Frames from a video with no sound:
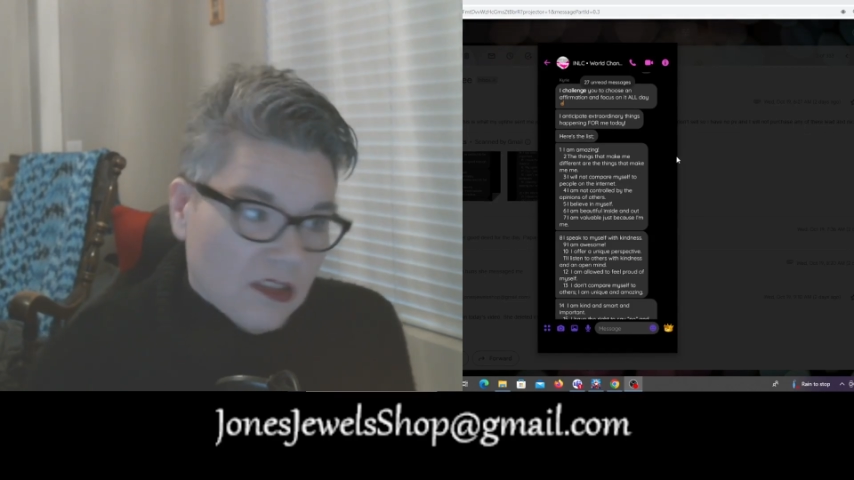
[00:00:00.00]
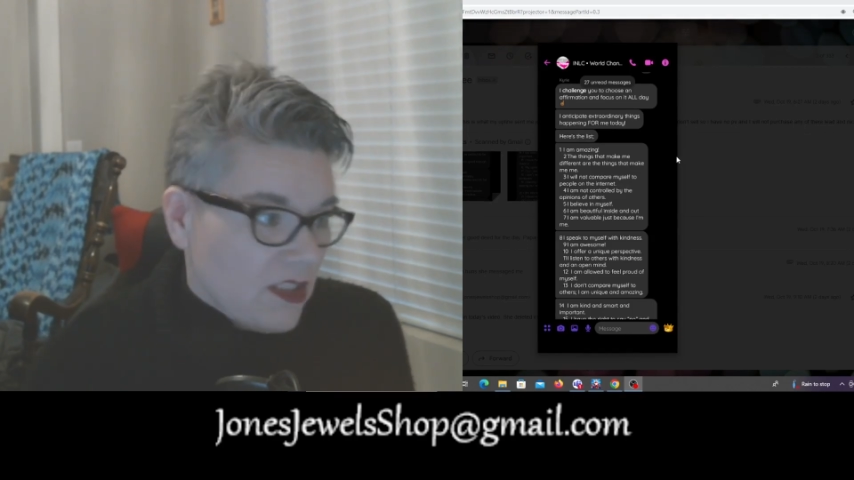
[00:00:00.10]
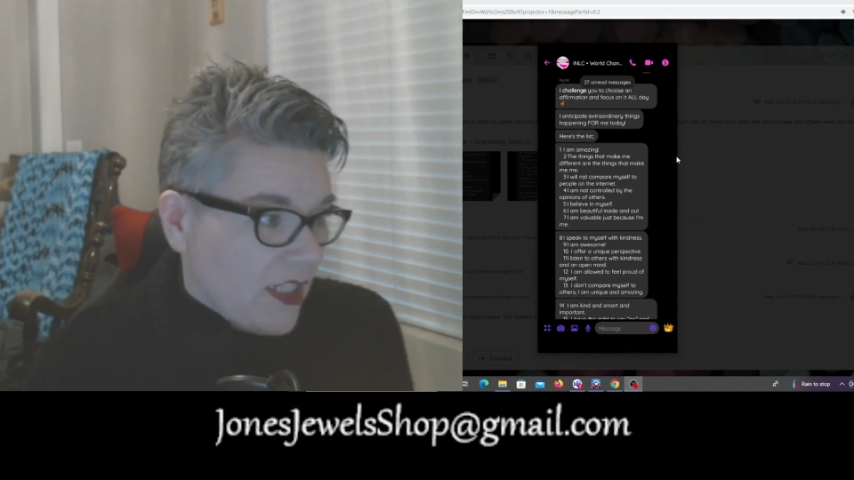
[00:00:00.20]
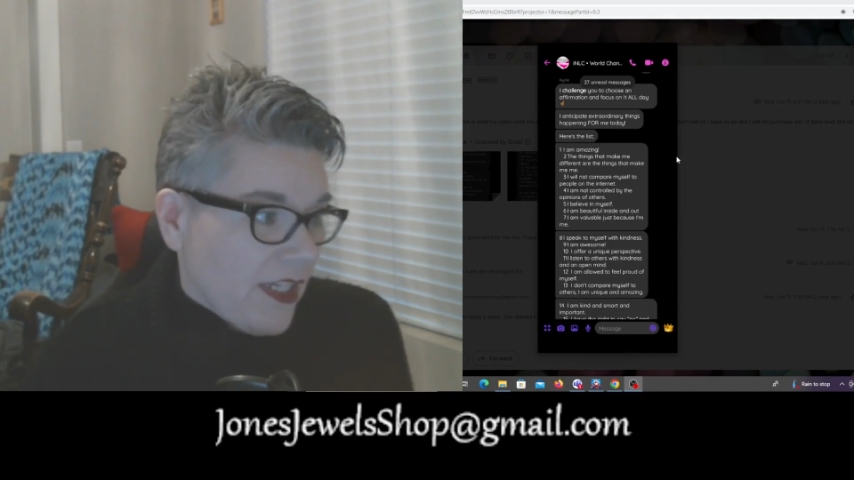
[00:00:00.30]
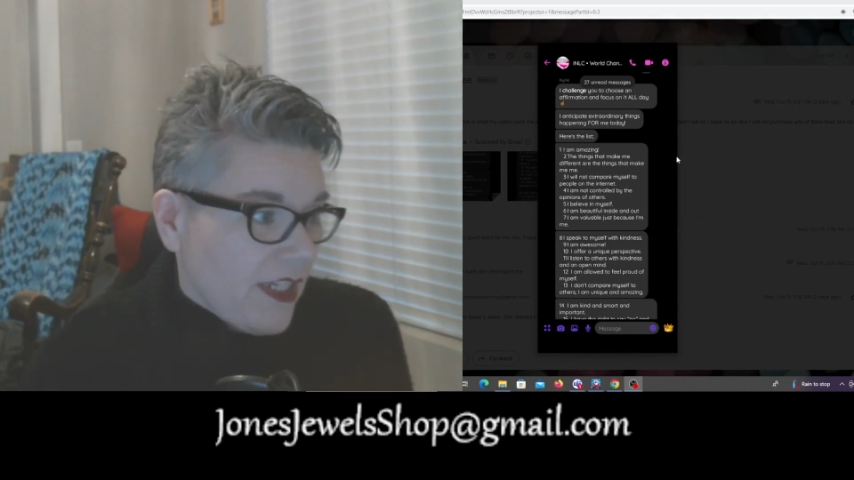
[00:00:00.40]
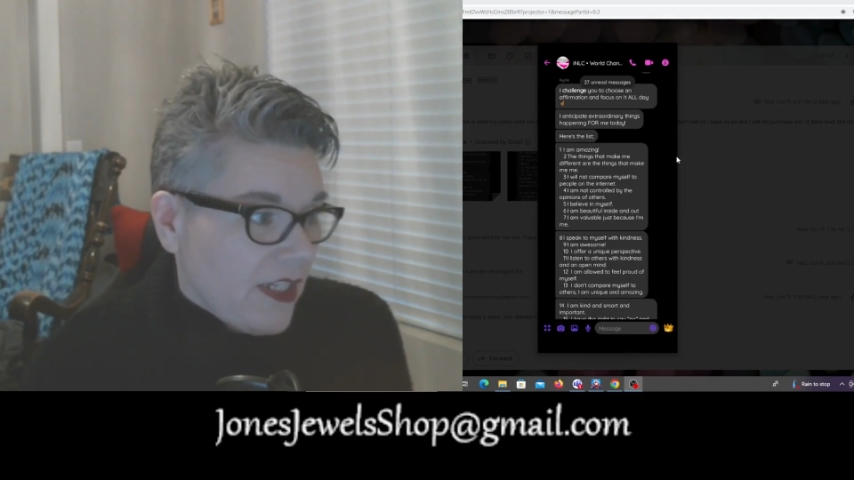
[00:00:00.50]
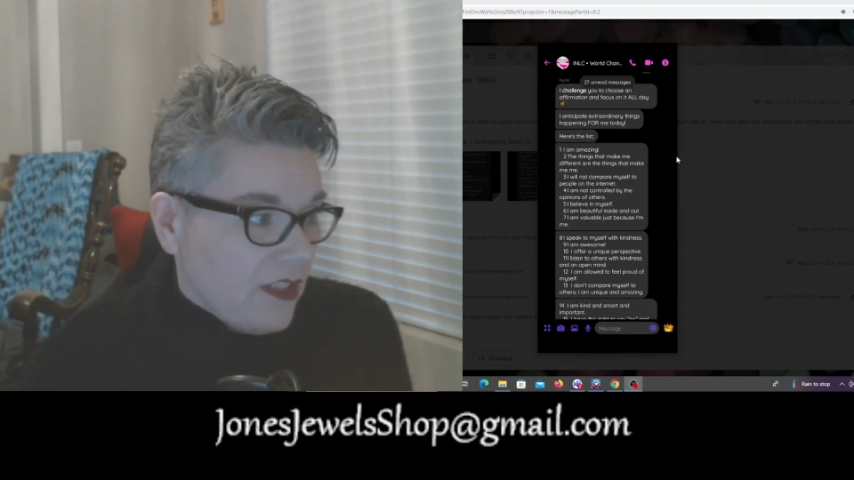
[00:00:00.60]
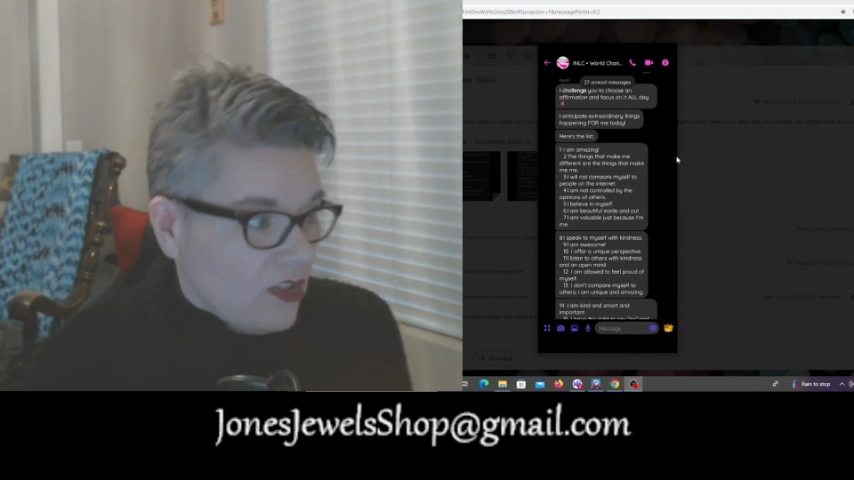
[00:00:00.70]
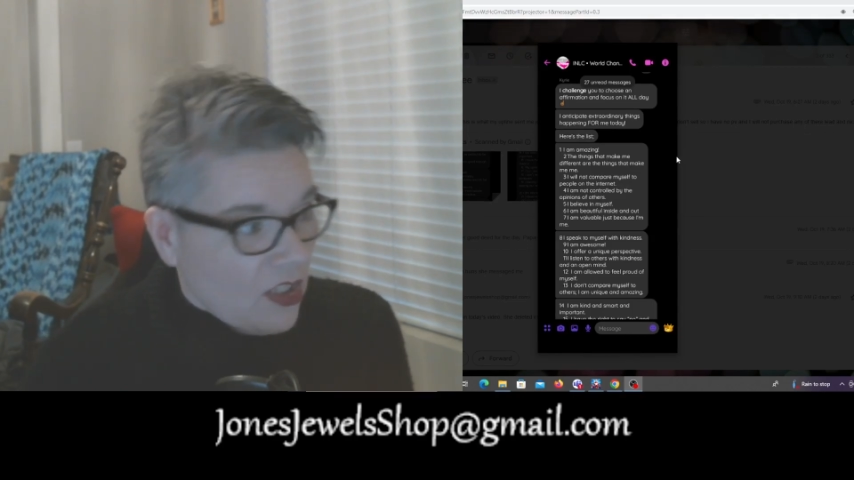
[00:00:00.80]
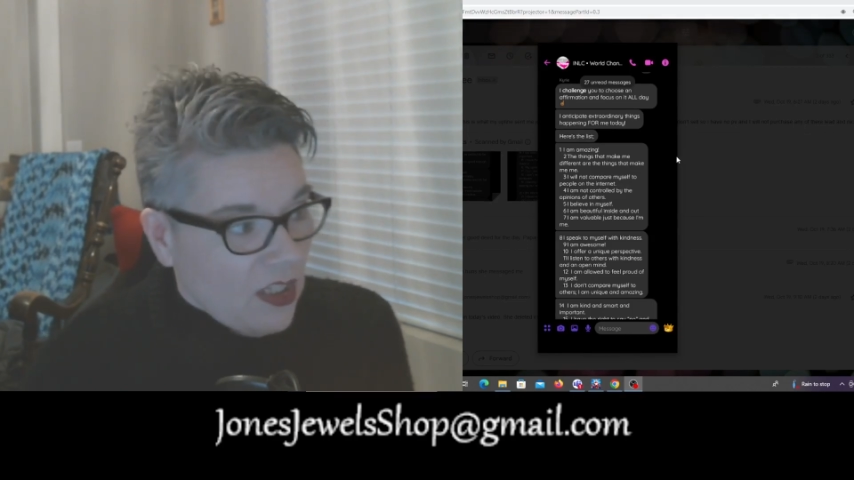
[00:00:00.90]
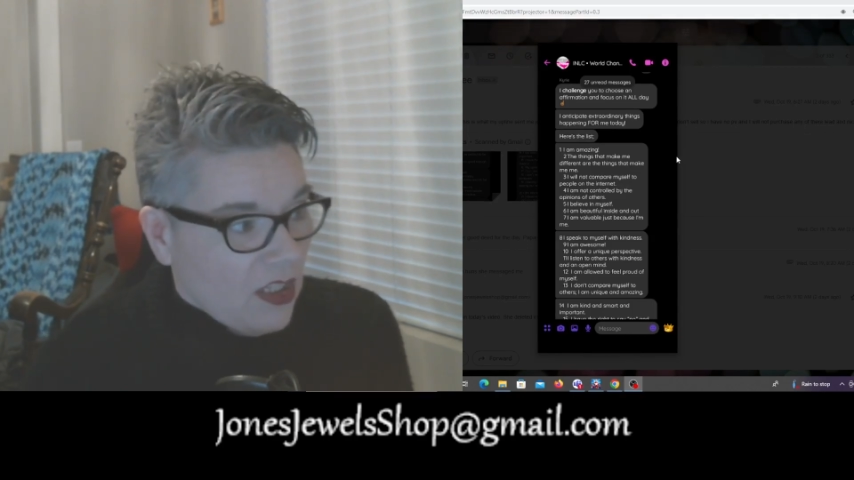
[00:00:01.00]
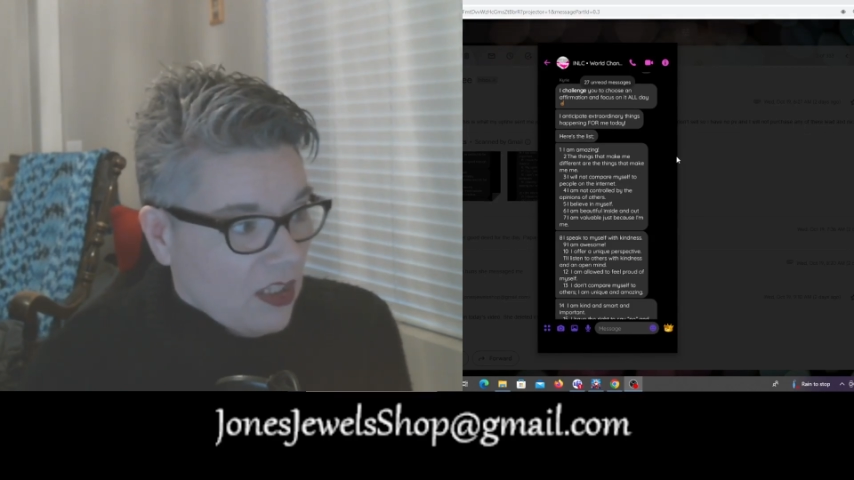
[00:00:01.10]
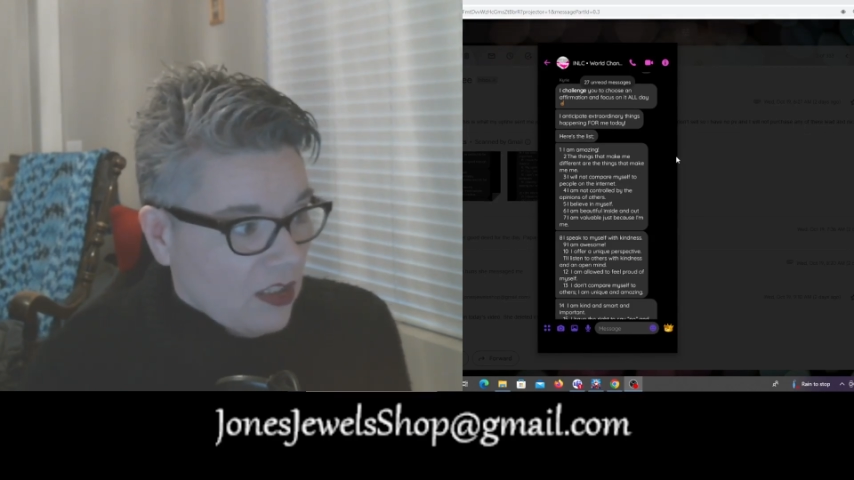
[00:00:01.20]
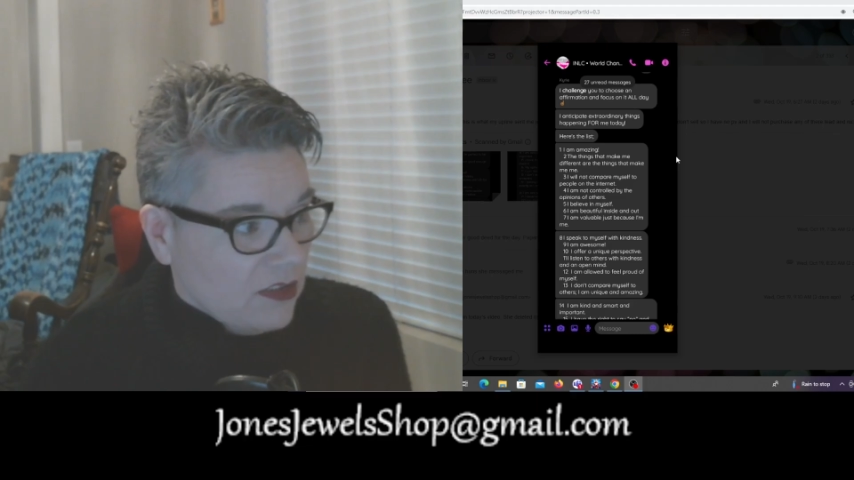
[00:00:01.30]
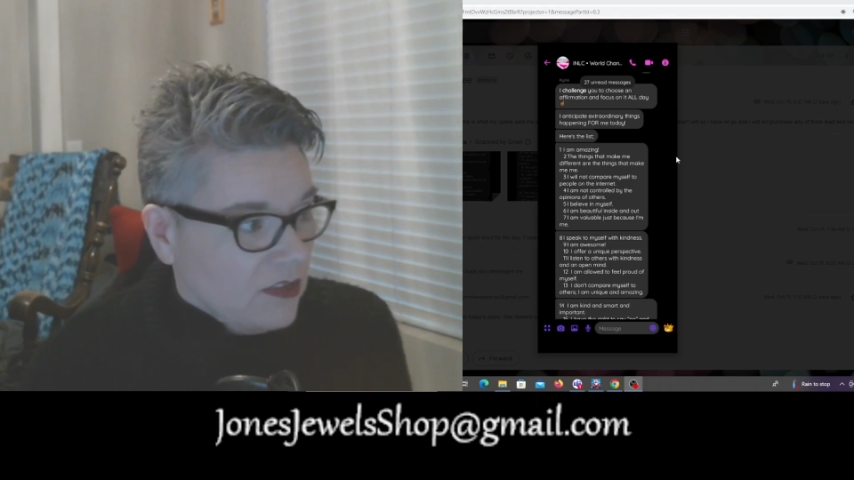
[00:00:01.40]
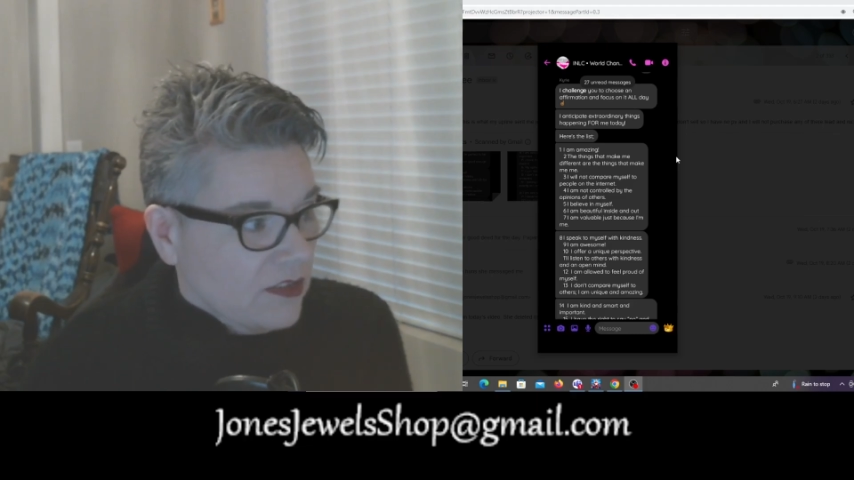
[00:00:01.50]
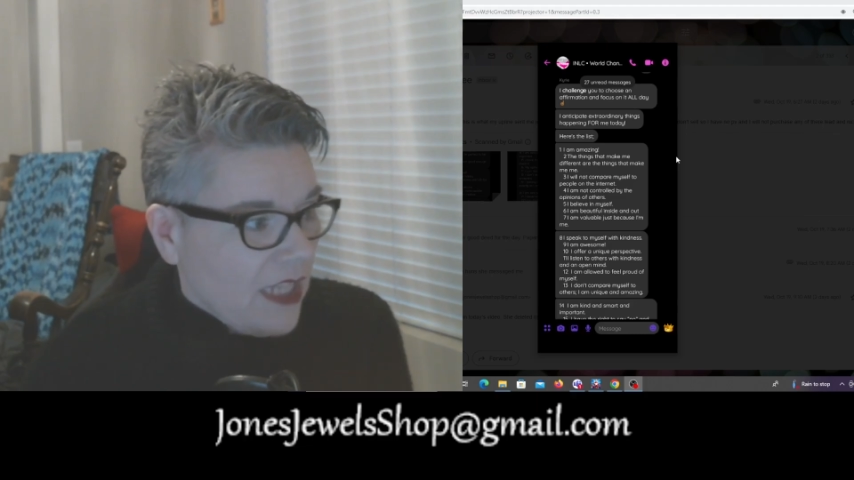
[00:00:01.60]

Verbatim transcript: day long.